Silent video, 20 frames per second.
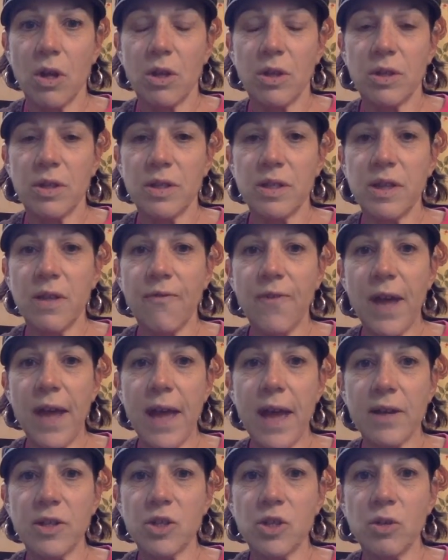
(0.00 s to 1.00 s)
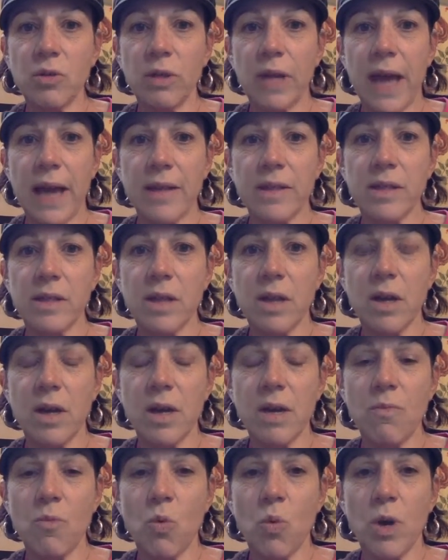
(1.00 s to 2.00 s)
stuff I asked you last
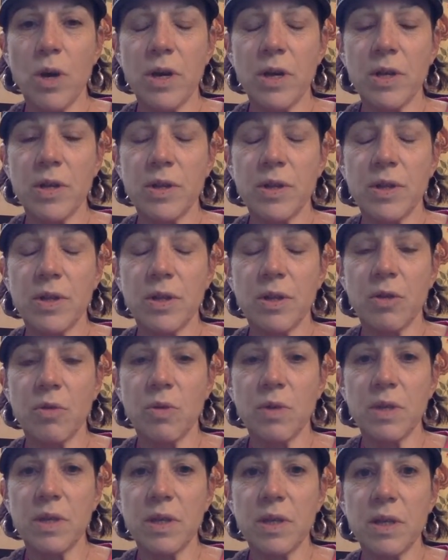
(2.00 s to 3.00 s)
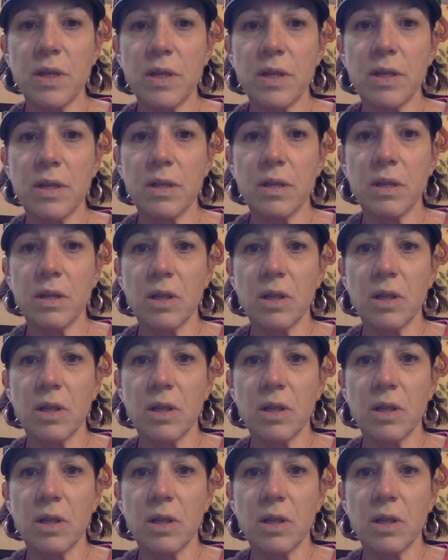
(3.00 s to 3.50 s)
time was there was this